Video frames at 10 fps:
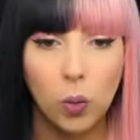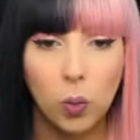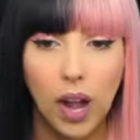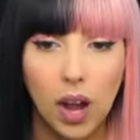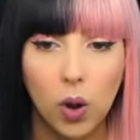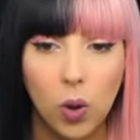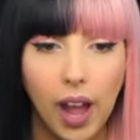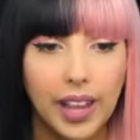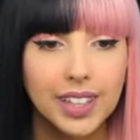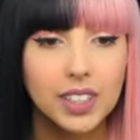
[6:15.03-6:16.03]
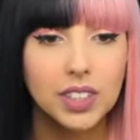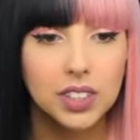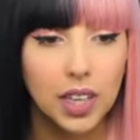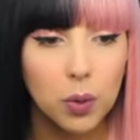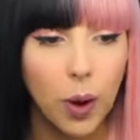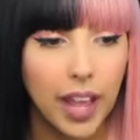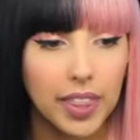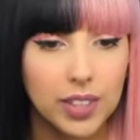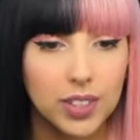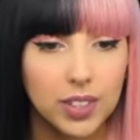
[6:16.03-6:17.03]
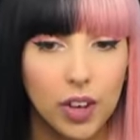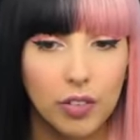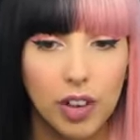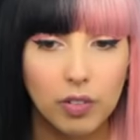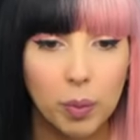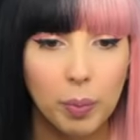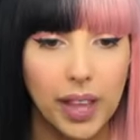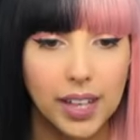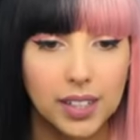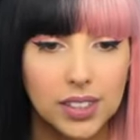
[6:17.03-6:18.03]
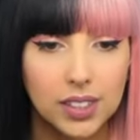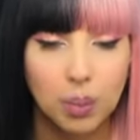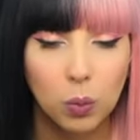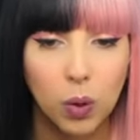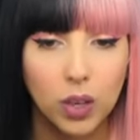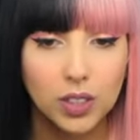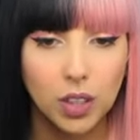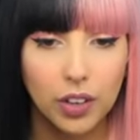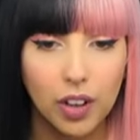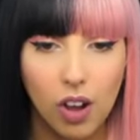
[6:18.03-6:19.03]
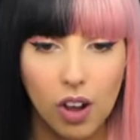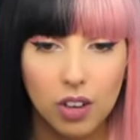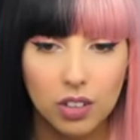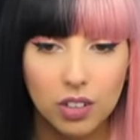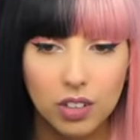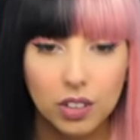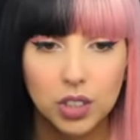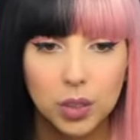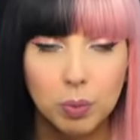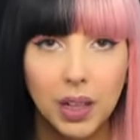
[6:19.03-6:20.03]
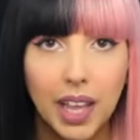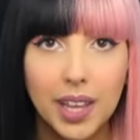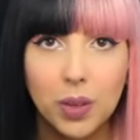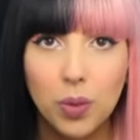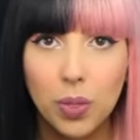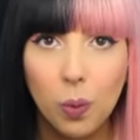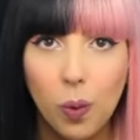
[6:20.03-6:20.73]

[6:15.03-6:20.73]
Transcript: wow, I can see why this is her favorite place. But what is going on? She's playing with the